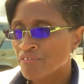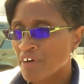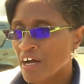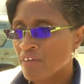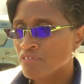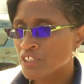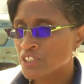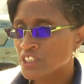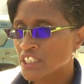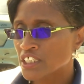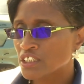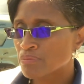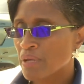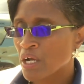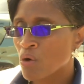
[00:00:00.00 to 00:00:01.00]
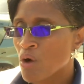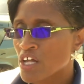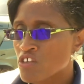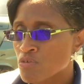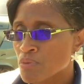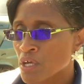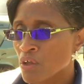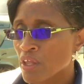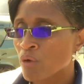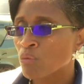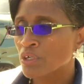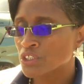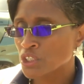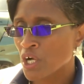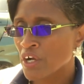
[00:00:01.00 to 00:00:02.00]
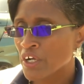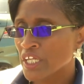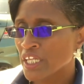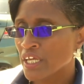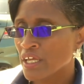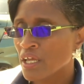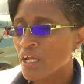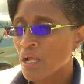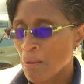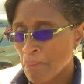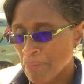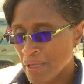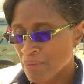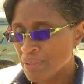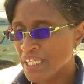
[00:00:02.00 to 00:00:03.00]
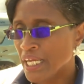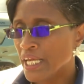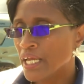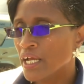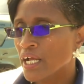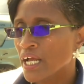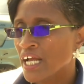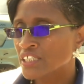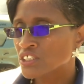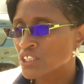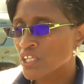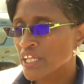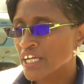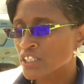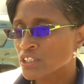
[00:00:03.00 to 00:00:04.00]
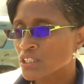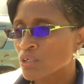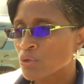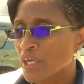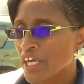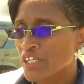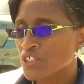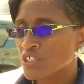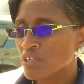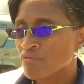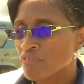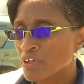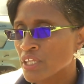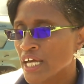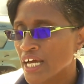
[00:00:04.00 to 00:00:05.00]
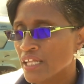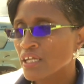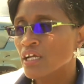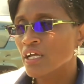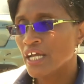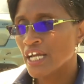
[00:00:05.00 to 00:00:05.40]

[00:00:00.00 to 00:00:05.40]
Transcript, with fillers: five to six megawatts built, and we're targeting Bimini as the next location for that.